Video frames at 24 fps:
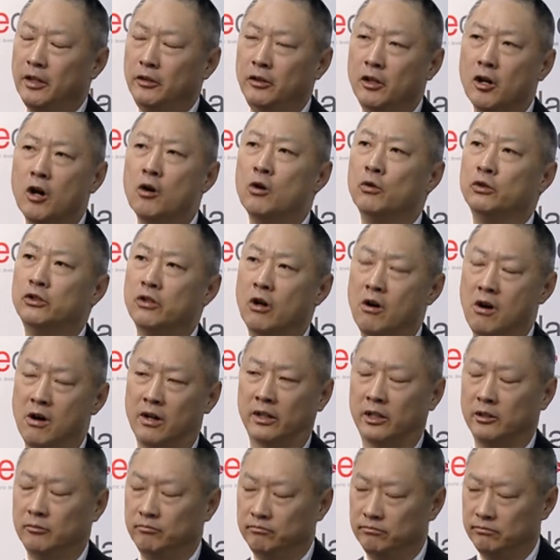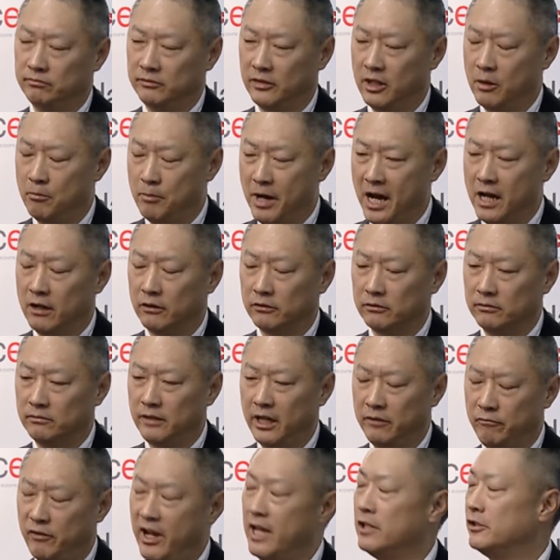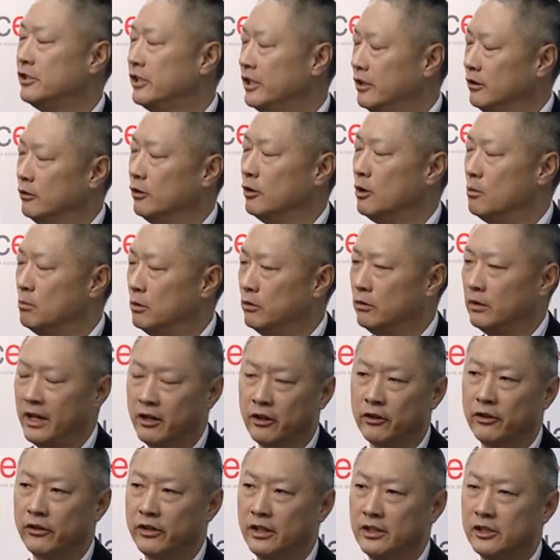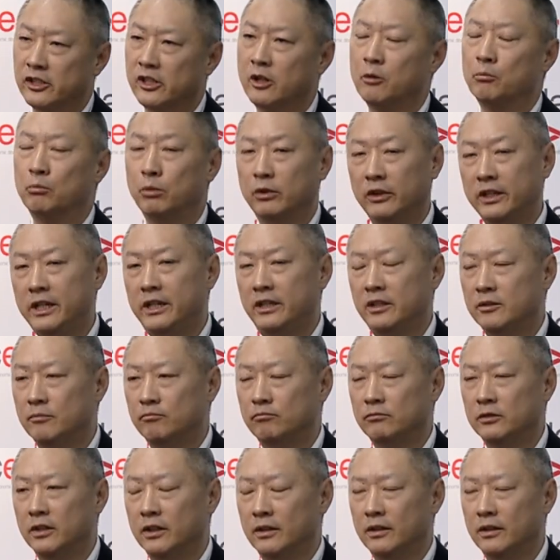No talk about advancing global health is complete